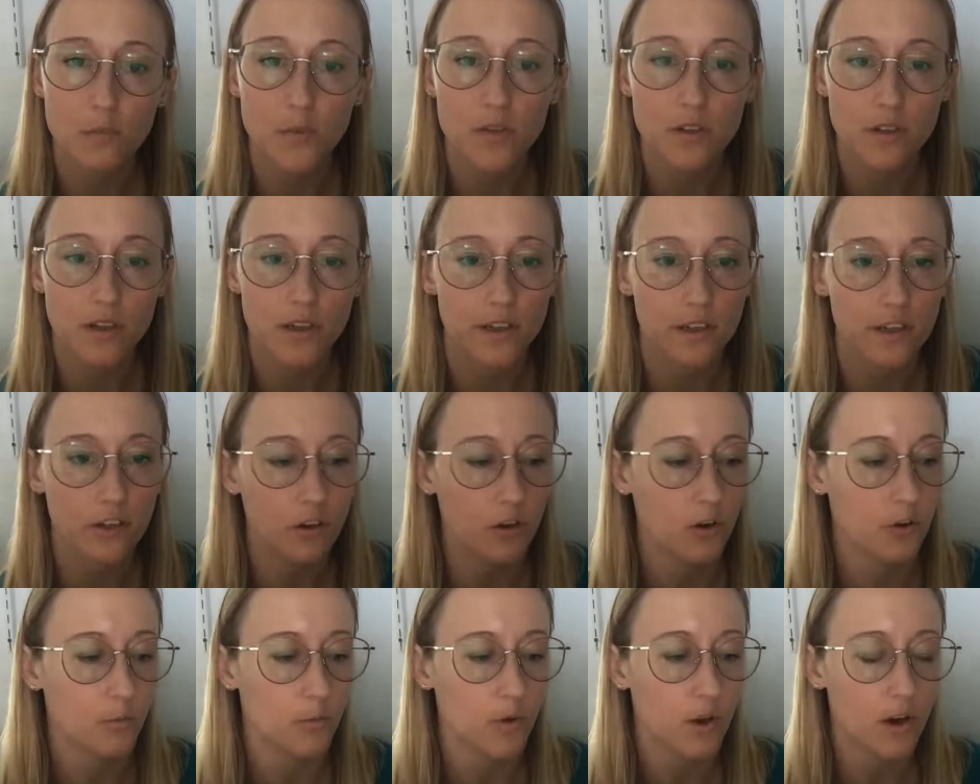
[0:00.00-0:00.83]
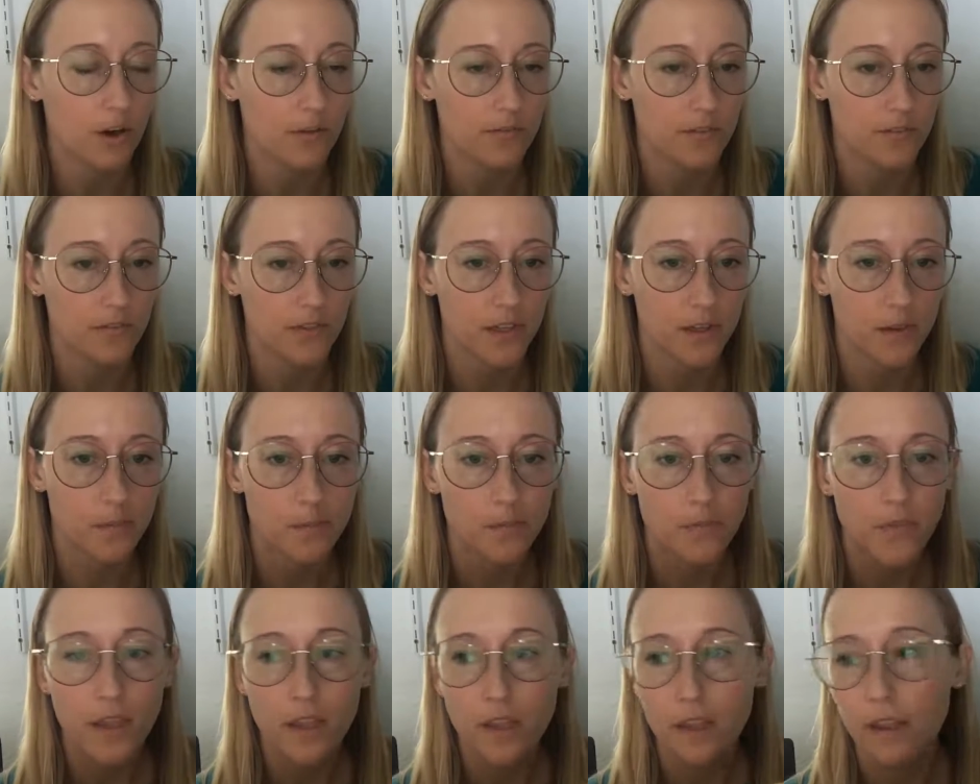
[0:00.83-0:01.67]
build honeycomb off of it.
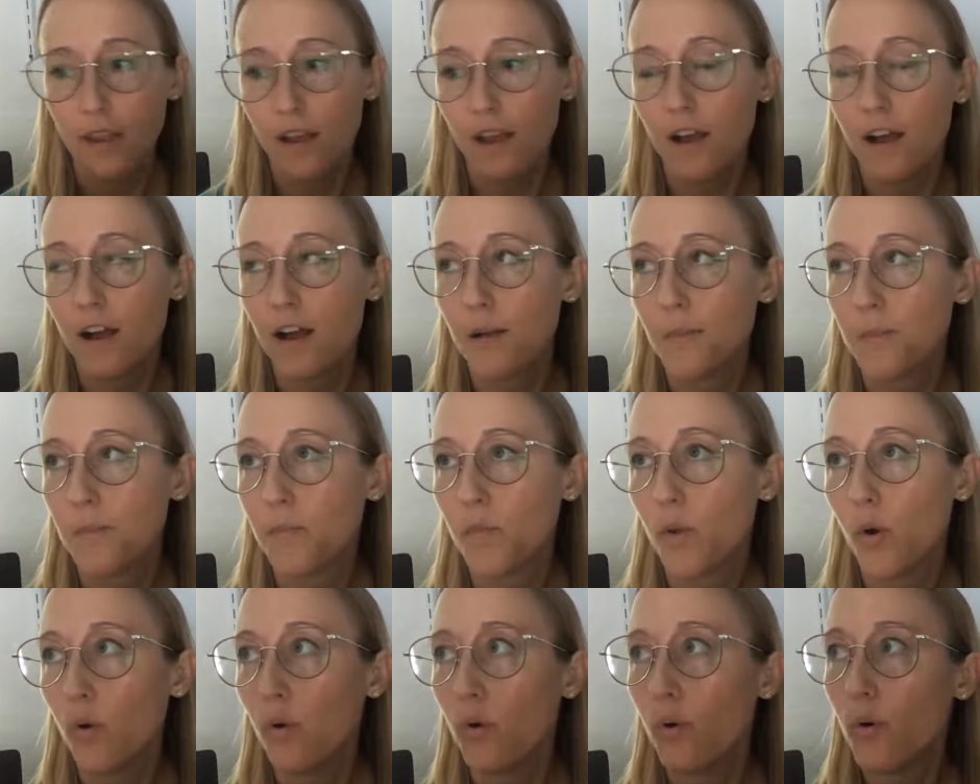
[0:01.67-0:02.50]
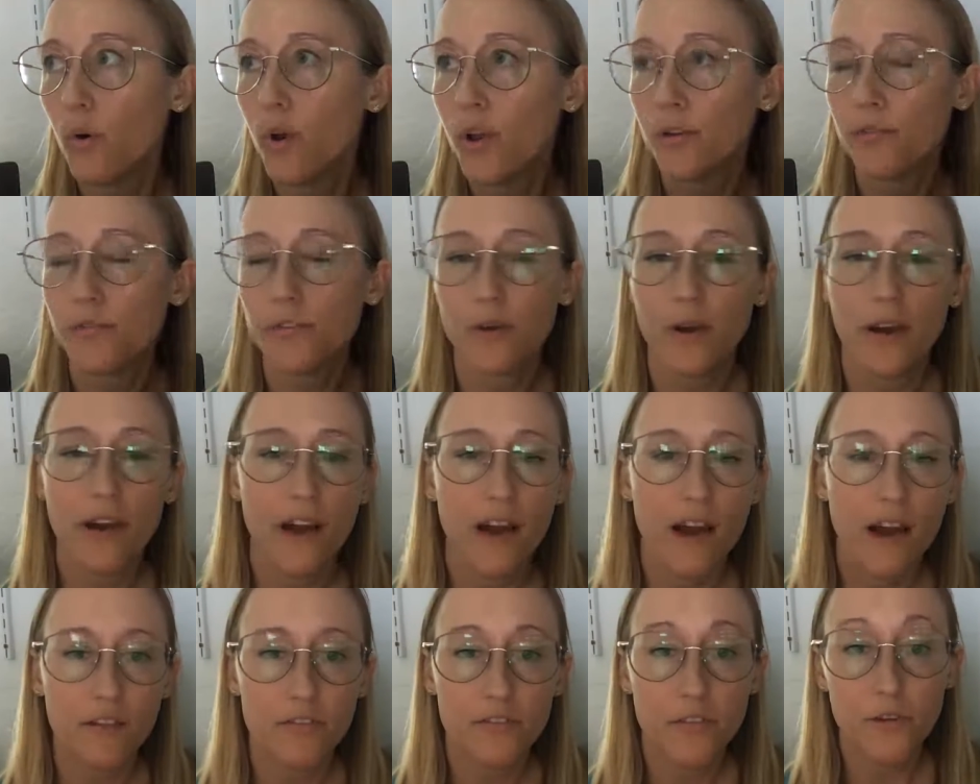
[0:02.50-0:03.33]
If you
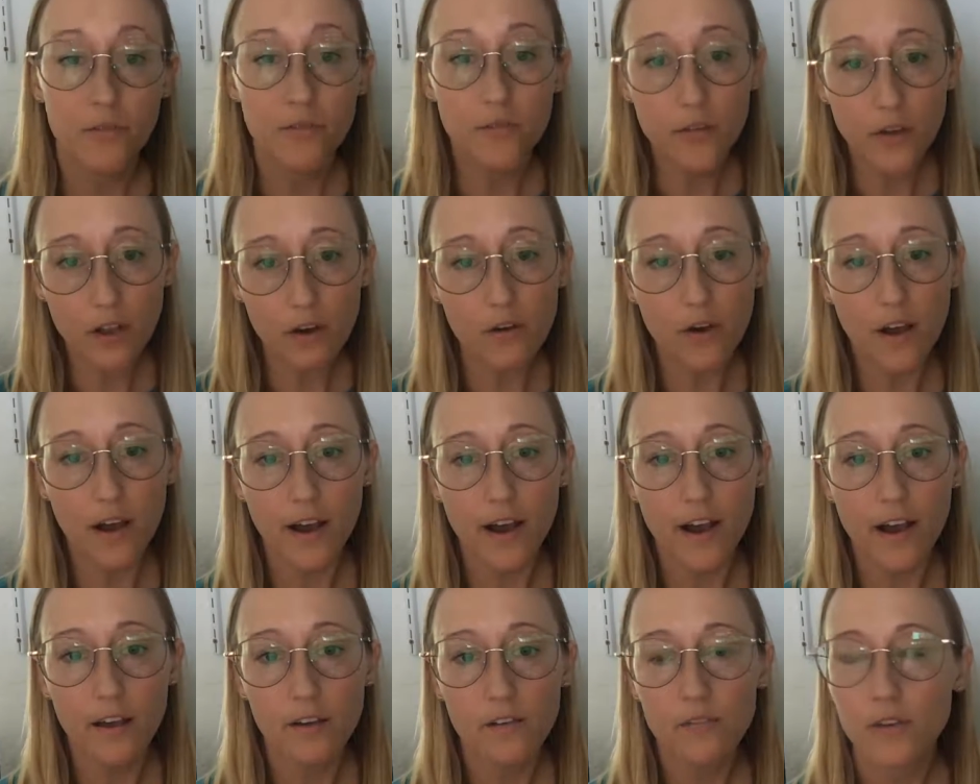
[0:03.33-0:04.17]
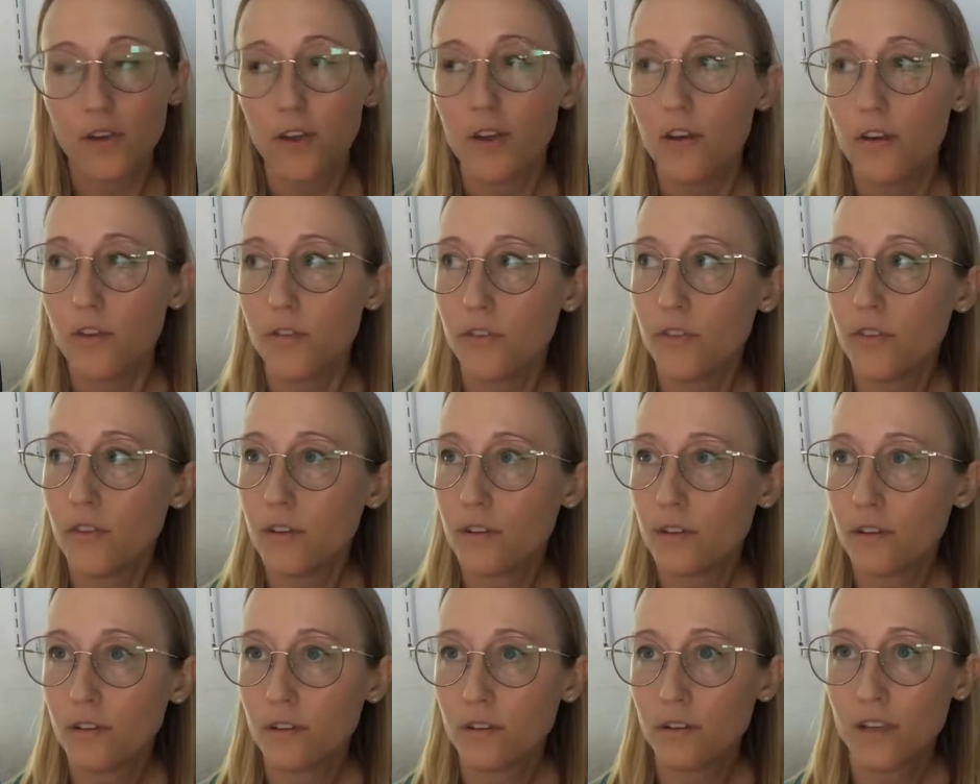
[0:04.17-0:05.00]
have the flow hive,
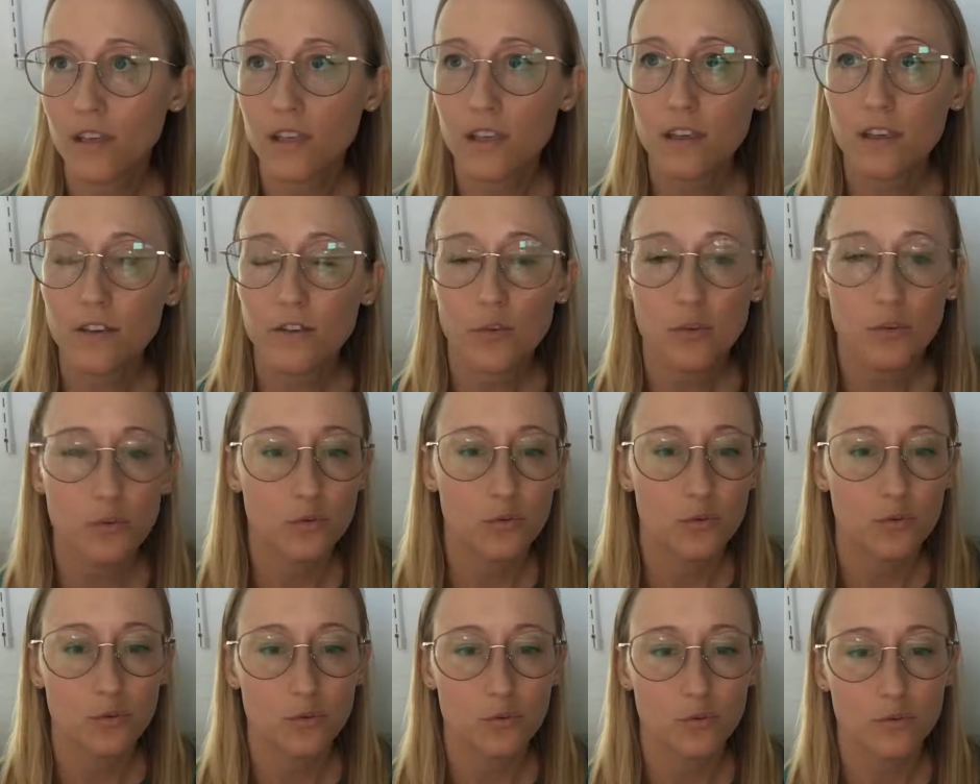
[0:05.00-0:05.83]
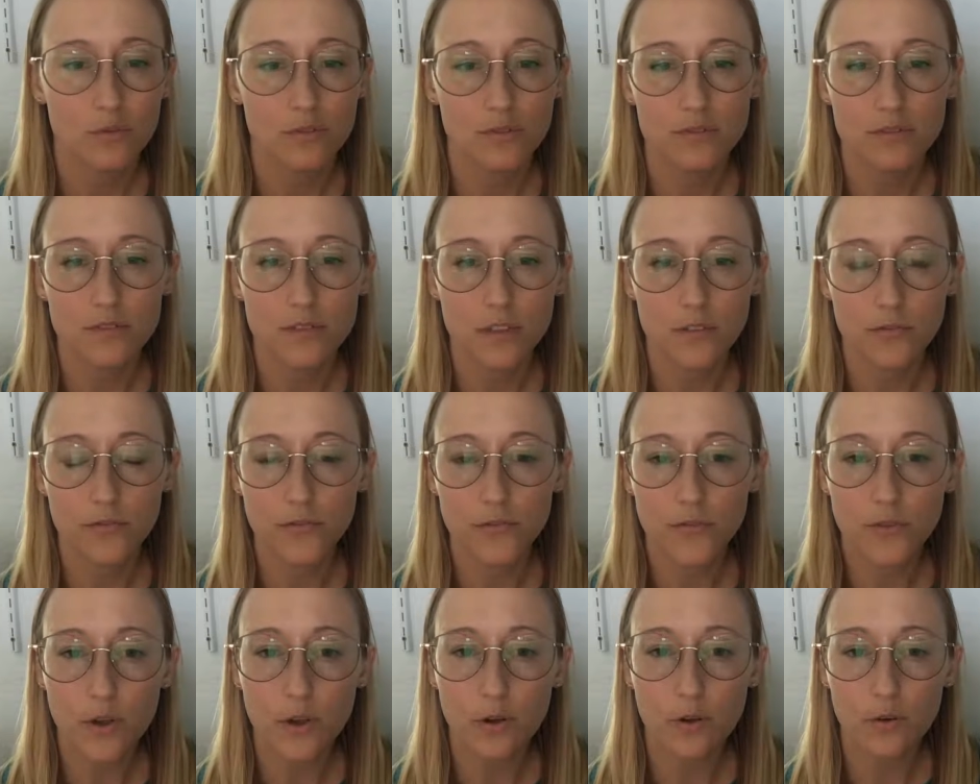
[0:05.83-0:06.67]
the key to the
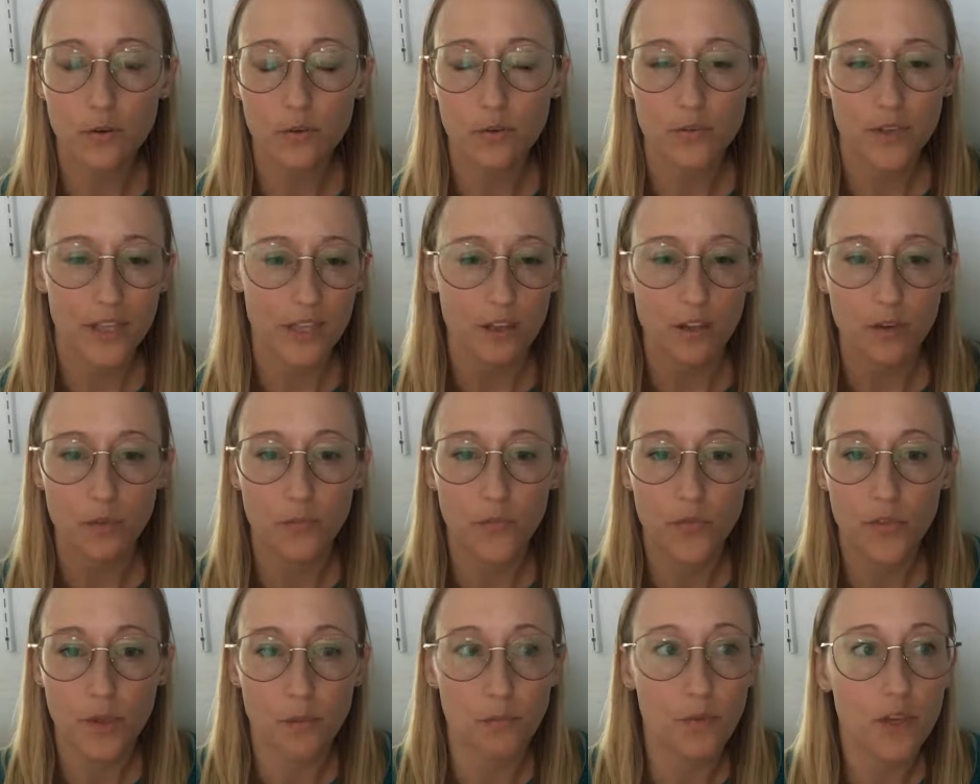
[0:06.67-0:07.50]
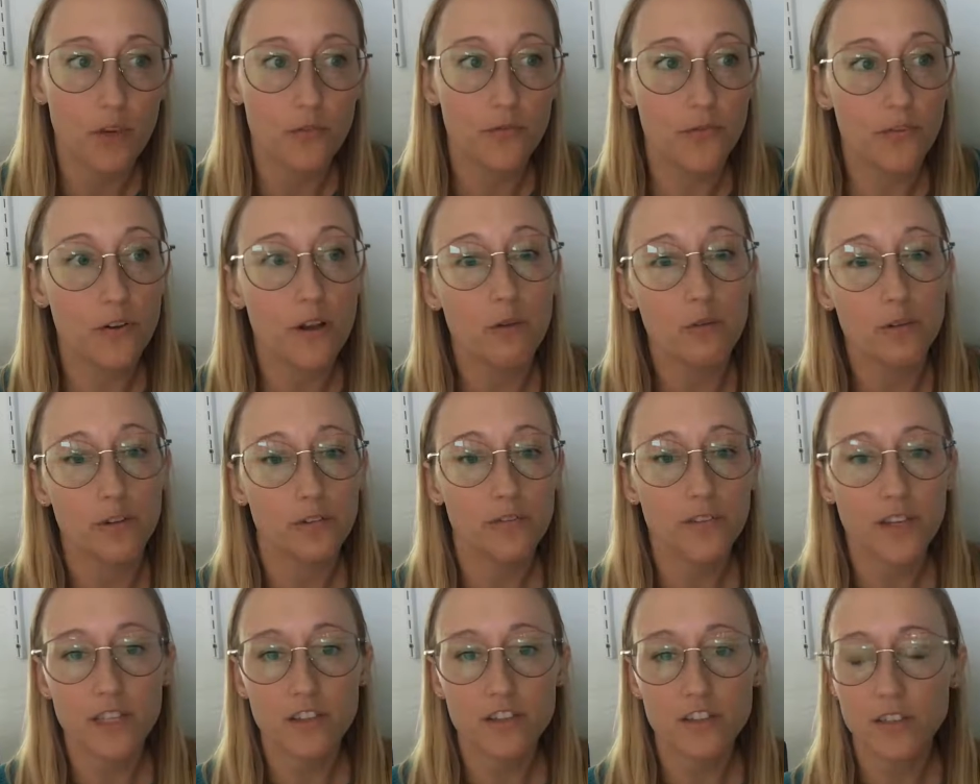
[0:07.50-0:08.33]
flow, like the big flow
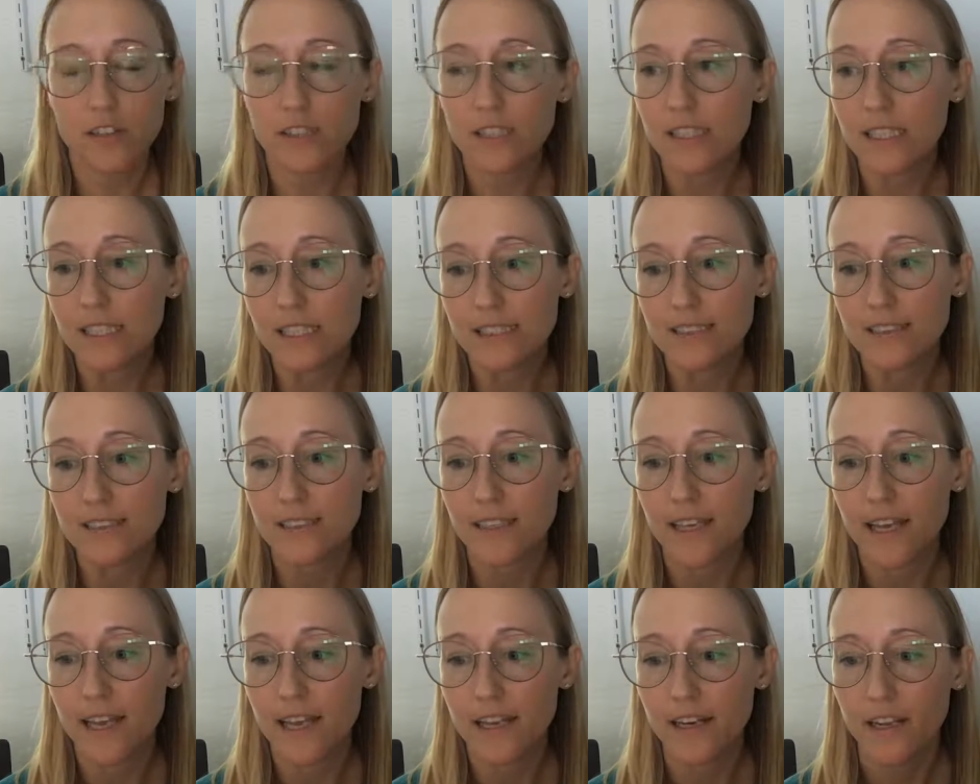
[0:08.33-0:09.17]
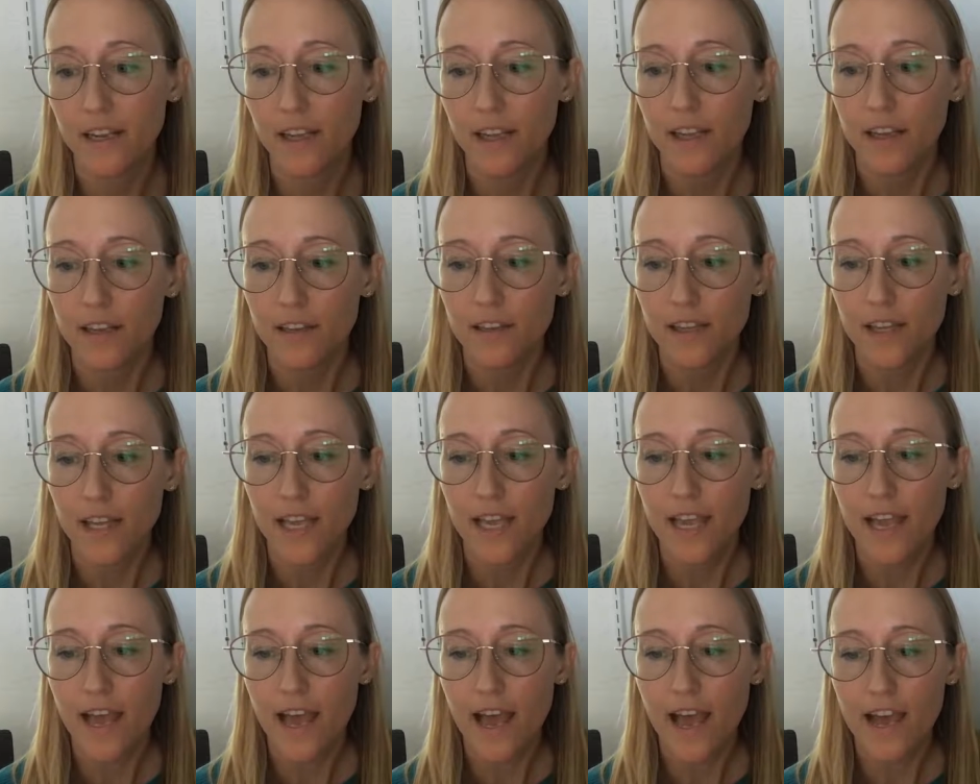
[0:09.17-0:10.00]
invention, is that
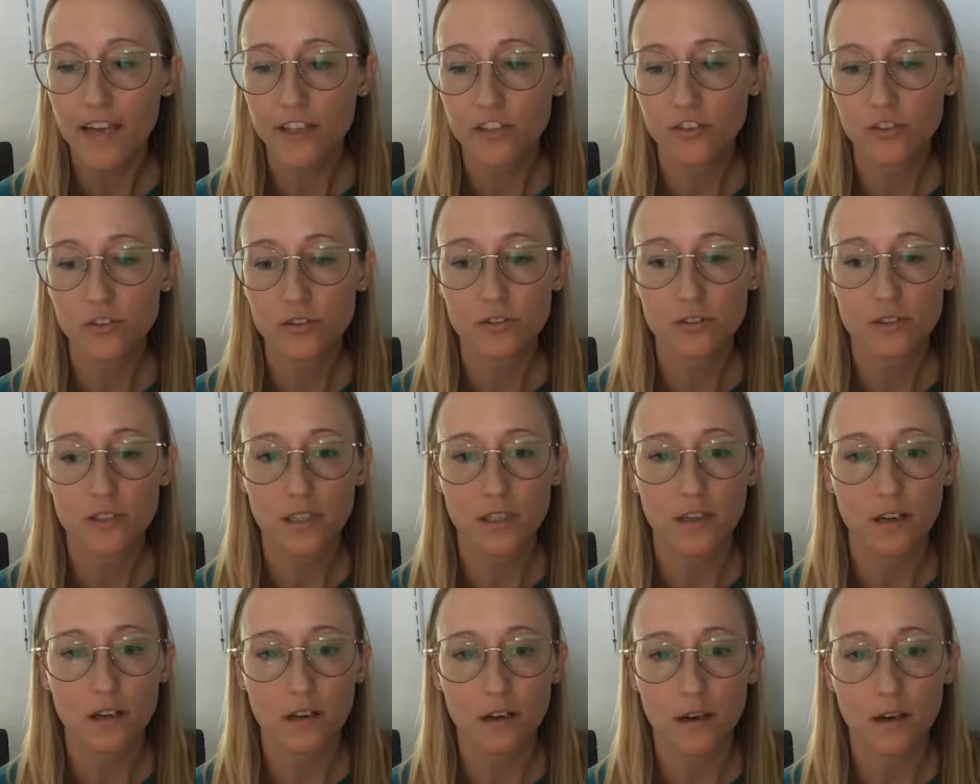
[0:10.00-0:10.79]
they actually